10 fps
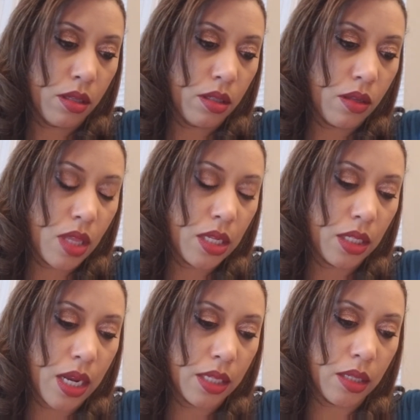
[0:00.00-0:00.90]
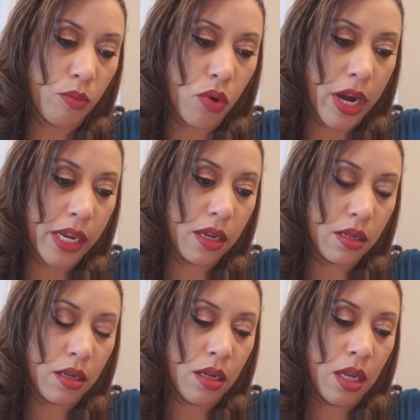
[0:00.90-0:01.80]
So that's nice and bright.
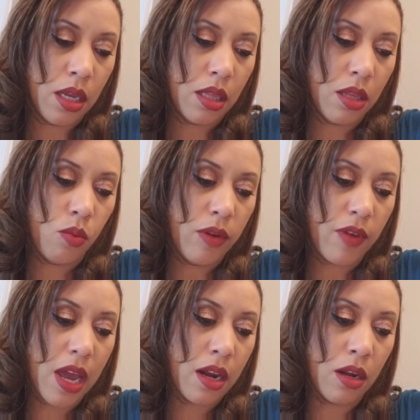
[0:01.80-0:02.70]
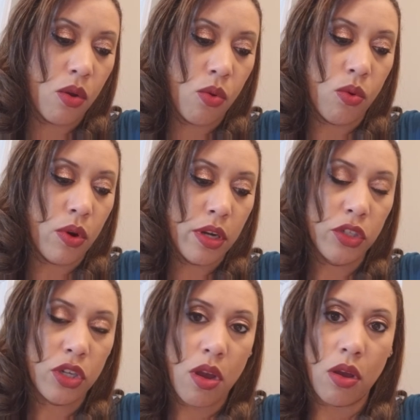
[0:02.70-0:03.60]
Then we've got an
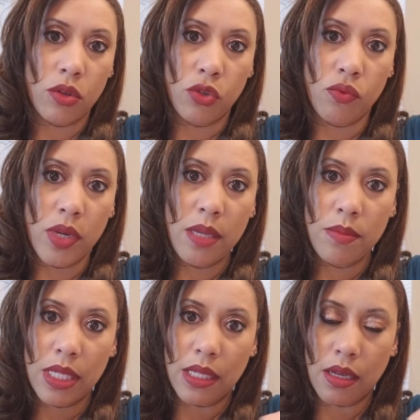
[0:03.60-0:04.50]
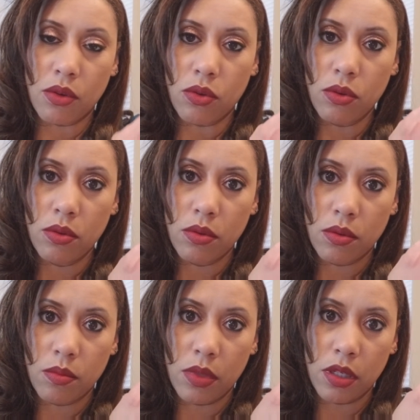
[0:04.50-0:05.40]
orange called Dreamsicle.
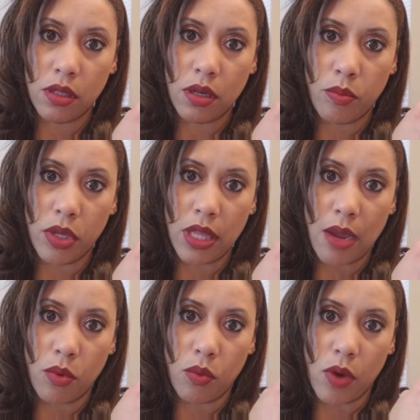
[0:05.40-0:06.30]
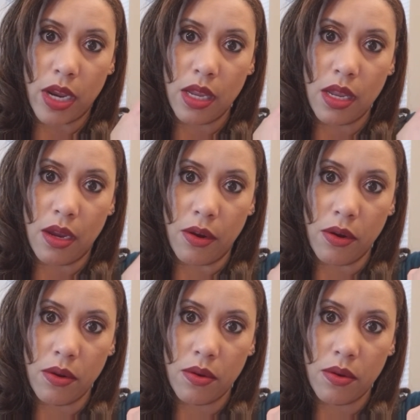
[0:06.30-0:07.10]
Just going to put that one right here.